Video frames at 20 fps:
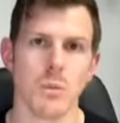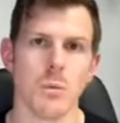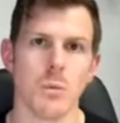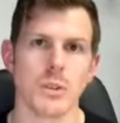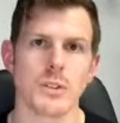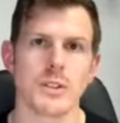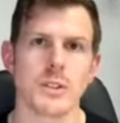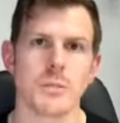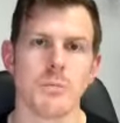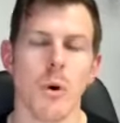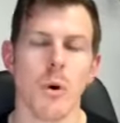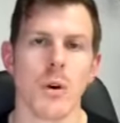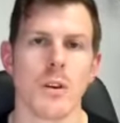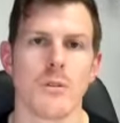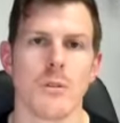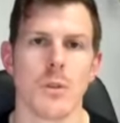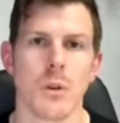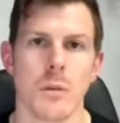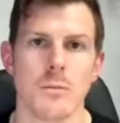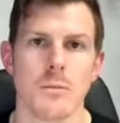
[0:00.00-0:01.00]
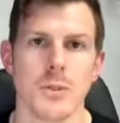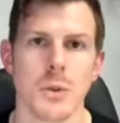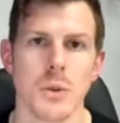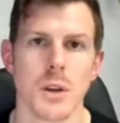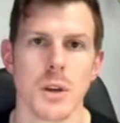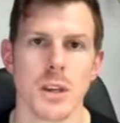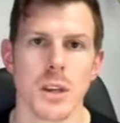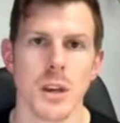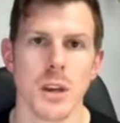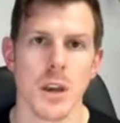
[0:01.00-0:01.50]
What's the point of what I'm
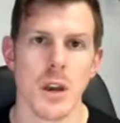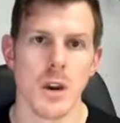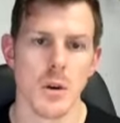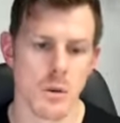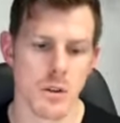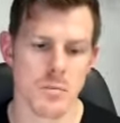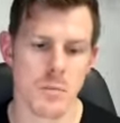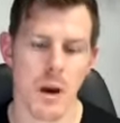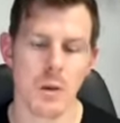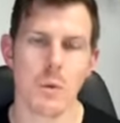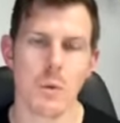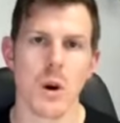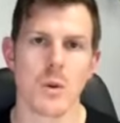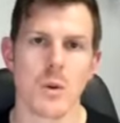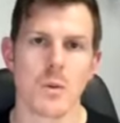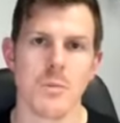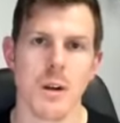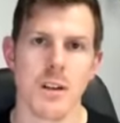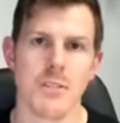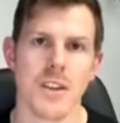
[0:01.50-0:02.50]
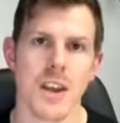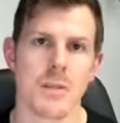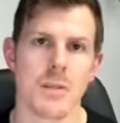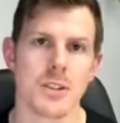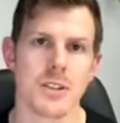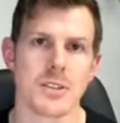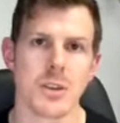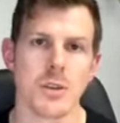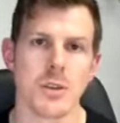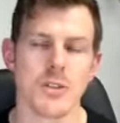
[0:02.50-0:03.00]
doing with my work, with my family,
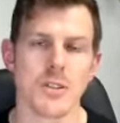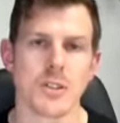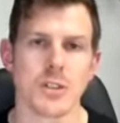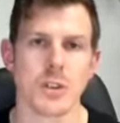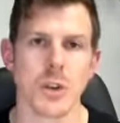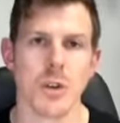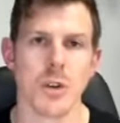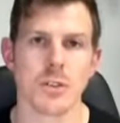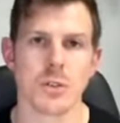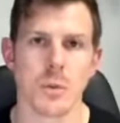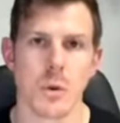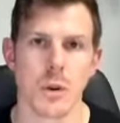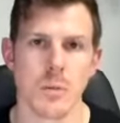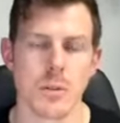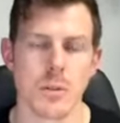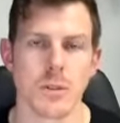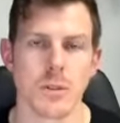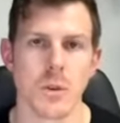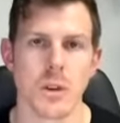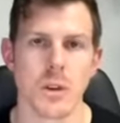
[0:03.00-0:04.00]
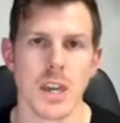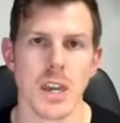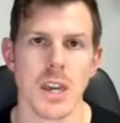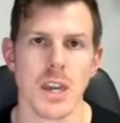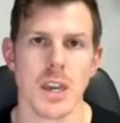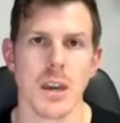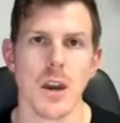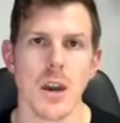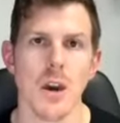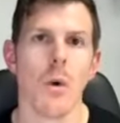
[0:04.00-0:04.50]
self and service? What am I doing
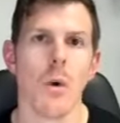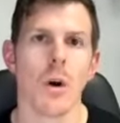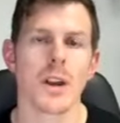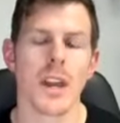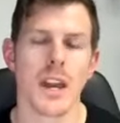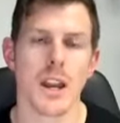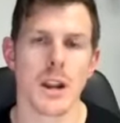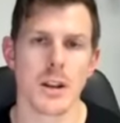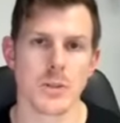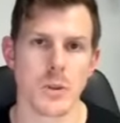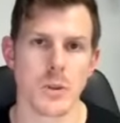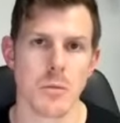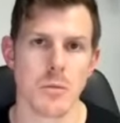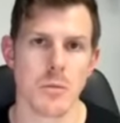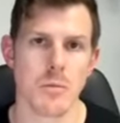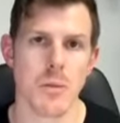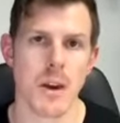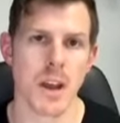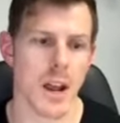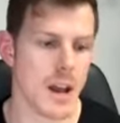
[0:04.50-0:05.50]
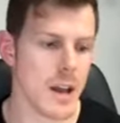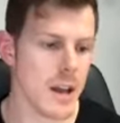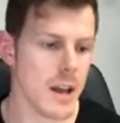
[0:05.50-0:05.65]
here? What can I do to be better?